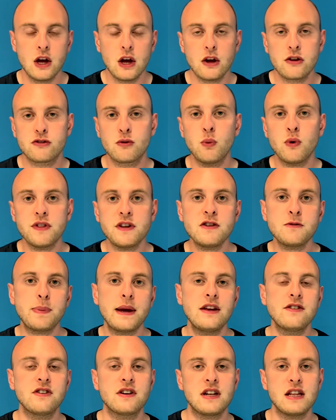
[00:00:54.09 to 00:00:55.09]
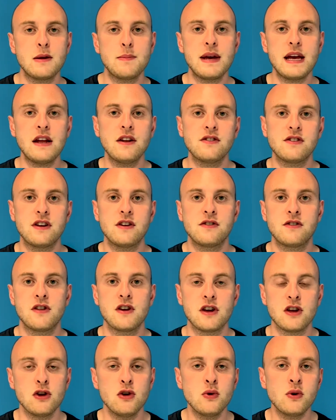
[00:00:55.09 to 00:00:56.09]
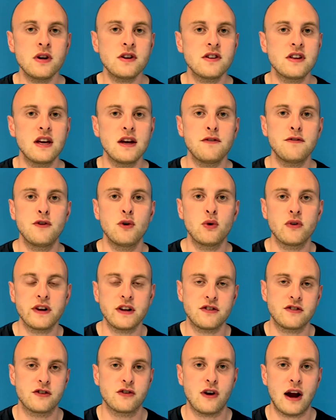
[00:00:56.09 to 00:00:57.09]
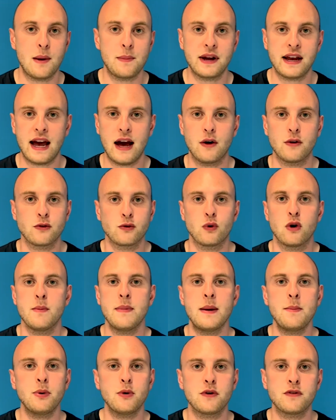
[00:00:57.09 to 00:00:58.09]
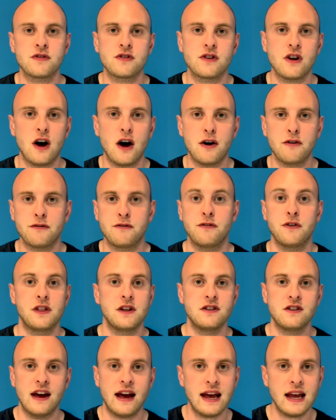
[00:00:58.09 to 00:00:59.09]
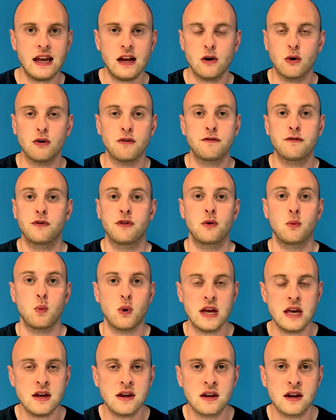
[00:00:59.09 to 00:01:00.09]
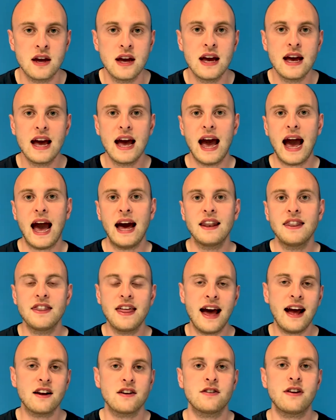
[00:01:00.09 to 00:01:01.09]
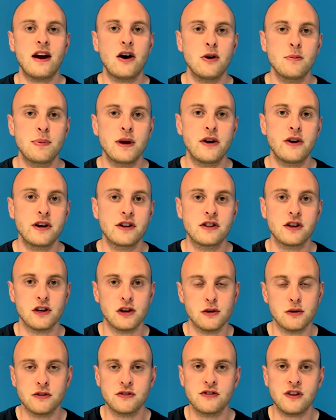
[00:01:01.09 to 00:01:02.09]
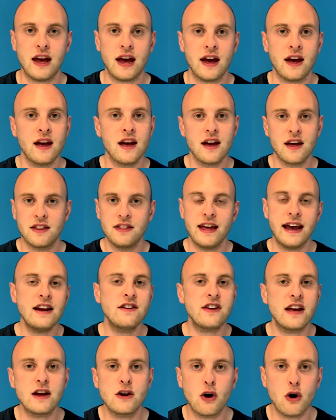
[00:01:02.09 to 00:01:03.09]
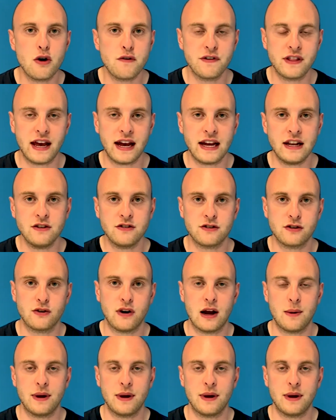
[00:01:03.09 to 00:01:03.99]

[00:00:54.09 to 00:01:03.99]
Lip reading: So what this basically means is that you could give your Instagram account to a member of staff for the day or for the week, and that time period that you set, they take over that Instagram